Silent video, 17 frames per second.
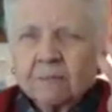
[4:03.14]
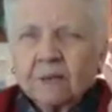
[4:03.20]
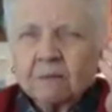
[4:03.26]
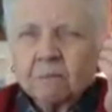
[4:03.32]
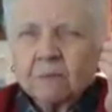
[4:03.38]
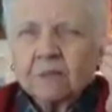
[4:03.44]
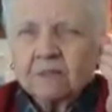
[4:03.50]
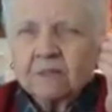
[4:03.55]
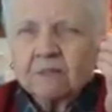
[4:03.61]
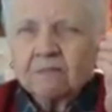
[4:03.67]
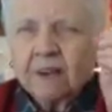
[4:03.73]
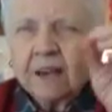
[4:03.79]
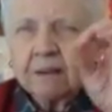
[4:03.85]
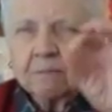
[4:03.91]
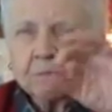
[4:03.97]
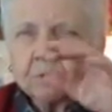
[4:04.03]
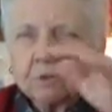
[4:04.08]
must have
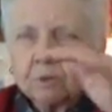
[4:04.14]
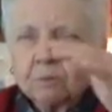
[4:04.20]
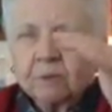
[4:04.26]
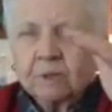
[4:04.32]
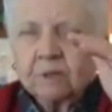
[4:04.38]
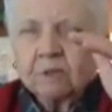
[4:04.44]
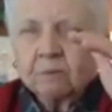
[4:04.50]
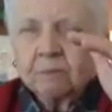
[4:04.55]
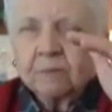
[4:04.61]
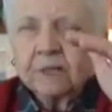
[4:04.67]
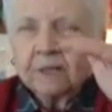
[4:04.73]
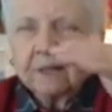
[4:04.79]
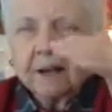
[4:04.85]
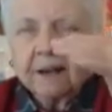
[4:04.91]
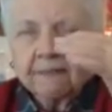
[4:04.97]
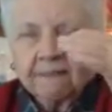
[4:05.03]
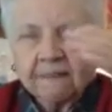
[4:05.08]
happened to him a little bit.
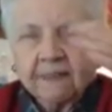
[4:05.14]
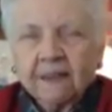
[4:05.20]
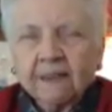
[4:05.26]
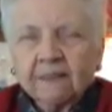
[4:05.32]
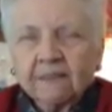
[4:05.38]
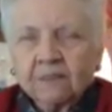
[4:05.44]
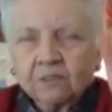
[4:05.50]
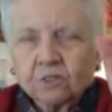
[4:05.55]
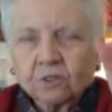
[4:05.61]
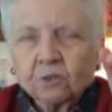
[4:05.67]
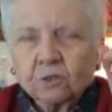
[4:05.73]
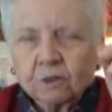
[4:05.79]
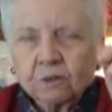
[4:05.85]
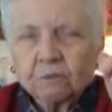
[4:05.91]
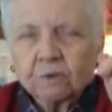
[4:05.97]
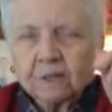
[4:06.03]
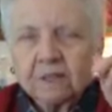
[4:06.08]
I think the story
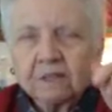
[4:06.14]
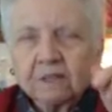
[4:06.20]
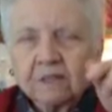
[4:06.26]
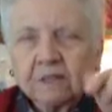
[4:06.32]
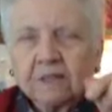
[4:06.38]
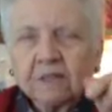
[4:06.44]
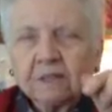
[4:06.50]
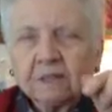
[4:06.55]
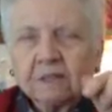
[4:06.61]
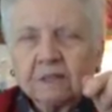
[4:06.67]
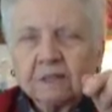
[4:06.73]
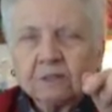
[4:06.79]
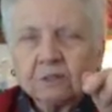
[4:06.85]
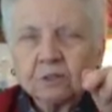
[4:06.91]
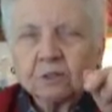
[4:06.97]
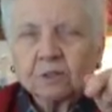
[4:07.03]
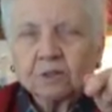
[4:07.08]
went that he
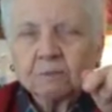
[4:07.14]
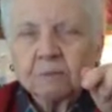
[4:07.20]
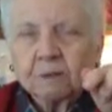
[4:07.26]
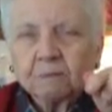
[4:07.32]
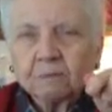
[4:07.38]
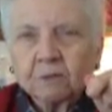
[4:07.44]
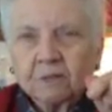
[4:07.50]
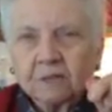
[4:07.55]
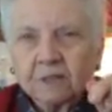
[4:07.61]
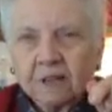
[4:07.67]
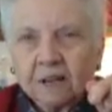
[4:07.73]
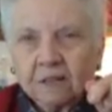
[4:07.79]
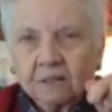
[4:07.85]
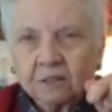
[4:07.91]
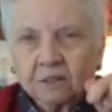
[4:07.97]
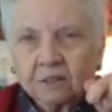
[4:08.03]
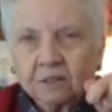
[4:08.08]
took them up to the
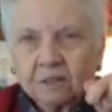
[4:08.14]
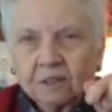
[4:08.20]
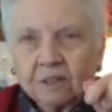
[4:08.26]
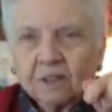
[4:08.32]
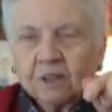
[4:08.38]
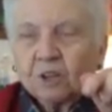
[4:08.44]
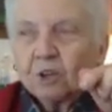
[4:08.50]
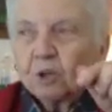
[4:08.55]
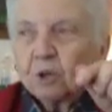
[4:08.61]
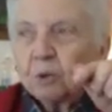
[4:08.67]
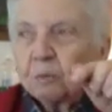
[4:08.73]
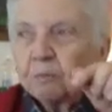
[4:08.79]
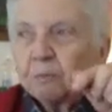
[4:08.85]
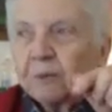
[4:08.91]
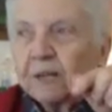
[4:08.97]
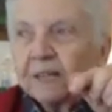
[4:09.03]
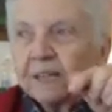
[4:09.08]
doctor,
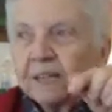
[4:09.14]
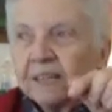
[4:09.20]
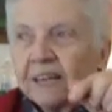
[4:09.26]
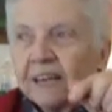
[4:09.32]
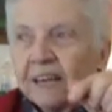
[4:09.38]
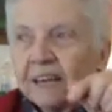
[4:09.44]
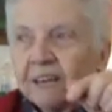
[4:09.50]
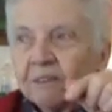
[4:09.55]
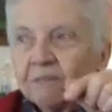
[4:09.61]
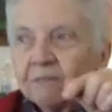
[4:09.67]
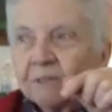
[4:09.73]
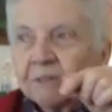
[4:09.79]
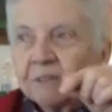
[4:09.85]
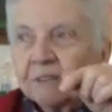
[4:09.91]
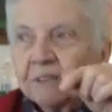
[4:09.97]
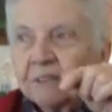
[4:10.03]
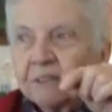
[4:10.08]
but he gave
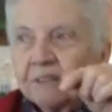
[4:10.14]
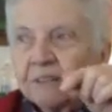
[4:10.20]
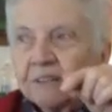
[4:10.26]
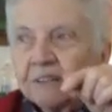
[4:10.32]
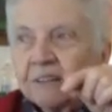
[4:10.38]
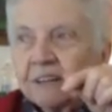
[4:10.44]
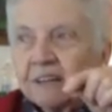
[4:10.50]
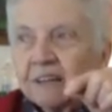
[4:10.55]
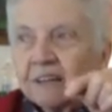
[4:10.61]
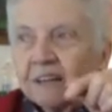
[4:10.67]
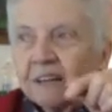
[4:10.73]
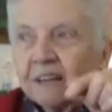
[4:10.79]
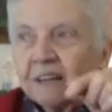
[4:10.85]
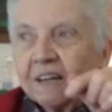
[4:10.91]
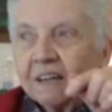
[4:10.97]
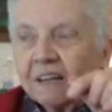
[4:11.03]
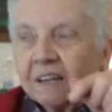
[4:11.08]

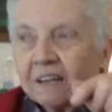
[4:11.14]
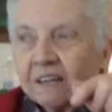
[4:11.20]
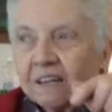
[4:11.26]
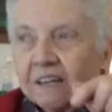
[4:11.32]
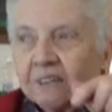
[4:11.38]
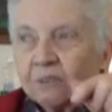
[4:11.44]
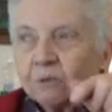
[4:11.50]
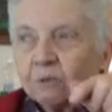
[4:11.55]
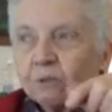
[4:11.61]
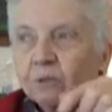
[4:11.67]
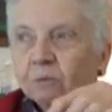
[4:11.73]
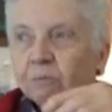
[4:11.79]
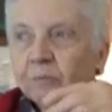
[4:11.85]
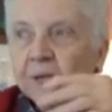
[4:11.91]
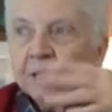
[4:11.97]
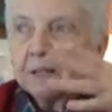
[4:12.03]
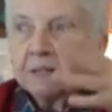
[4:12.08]
Ed, who was
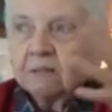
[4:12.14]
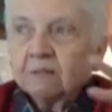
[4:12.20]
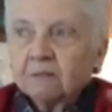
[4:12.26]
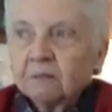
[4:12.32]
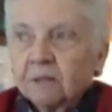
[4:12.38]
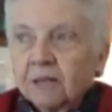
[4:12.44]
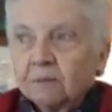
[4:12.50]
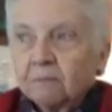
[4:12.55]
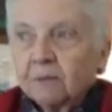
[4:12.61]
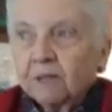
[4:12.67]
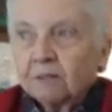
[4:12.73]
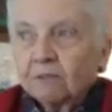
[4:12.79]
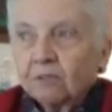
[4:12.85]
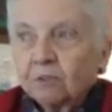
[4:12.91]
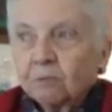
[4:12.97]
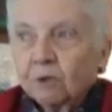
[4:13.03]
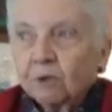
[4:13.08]
had been a
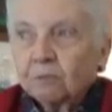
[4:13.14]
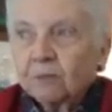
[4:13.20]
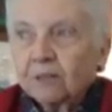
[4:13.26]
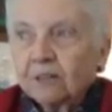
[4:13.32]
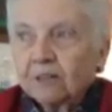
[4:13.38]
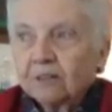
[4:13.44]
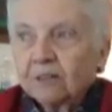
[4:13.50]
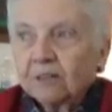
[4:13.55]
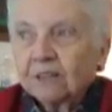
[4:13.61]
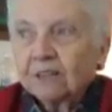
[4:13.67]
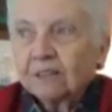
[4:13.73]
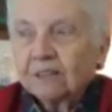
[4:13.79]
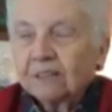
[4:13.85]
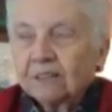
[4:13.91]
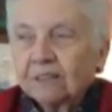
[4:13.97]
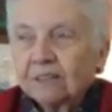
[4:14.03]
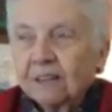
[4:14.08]
football player
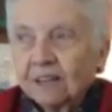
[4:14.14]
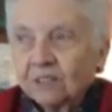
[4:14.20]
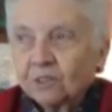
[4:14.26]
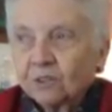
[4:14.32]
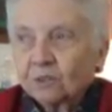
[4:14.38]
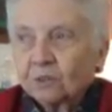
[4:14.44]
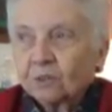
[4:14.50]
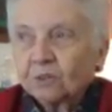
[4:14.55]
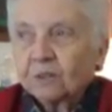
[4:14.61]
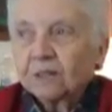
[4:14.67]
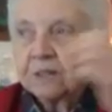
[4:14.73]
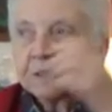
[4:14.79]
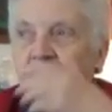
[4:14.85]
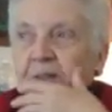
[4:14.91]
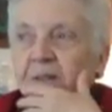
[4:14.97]
in high school there,